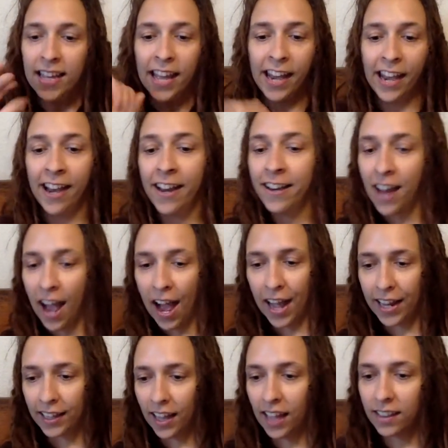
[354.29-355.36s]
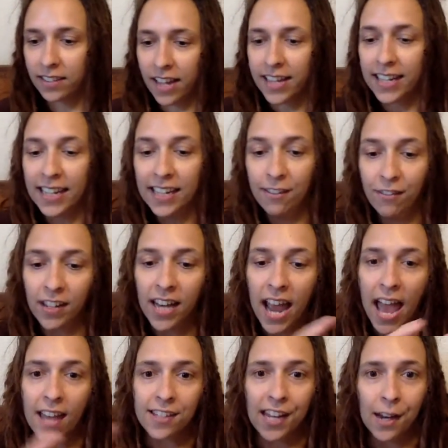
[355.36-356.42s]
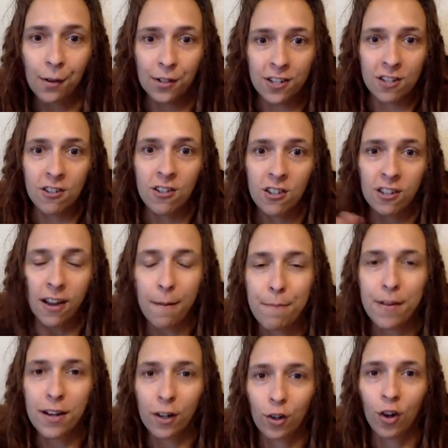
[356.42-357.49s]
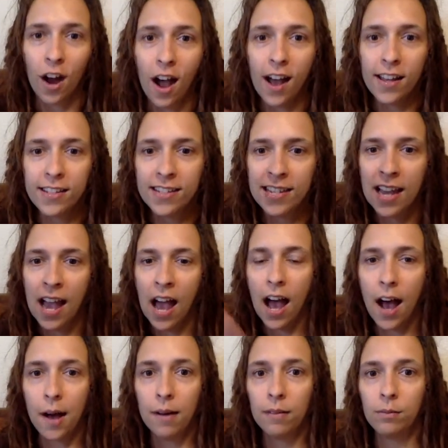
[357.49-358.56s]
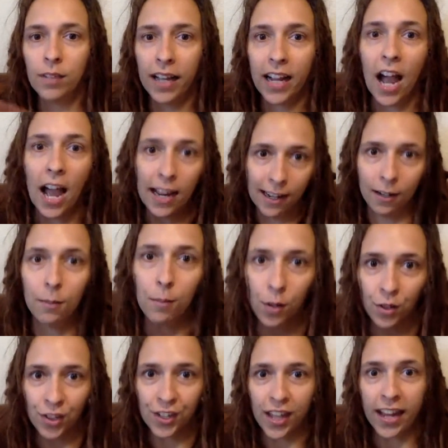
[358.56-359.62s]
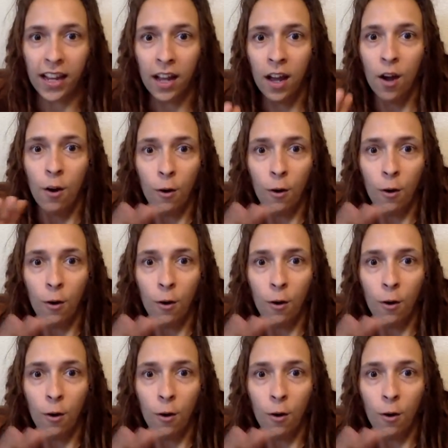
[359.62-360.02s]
and I, like, even as I was stepping across, like, I almost, like,